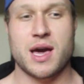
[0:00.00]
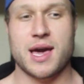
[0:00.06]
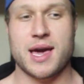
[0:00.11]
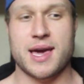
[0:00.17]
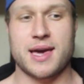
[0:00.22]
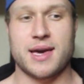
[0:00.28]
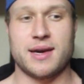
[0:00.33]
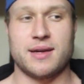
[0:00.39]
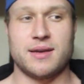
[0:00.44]

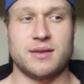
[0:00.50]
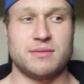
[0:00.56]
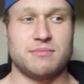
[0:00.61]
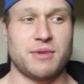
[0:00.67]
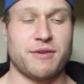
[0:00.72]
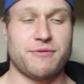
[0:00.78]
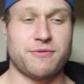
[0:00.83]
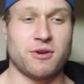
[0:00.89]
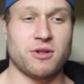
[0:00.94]
and
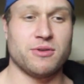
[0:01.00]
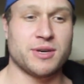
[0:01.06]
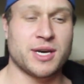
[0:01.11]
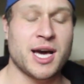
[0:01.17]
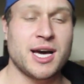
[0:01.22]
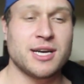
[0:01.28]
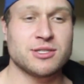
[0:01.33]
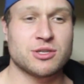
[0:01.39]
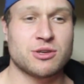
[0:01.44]
my
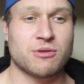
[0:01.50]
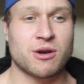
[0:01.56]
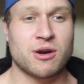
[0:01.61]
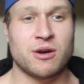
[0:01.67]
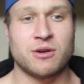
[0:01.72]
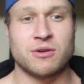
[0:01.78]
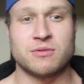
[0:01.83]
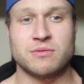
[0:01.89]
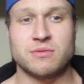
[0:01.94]
following has
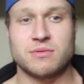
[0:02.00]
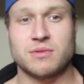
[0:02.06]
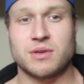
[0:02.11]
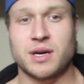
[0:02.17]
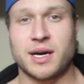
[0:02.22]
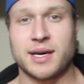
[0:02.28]
grown.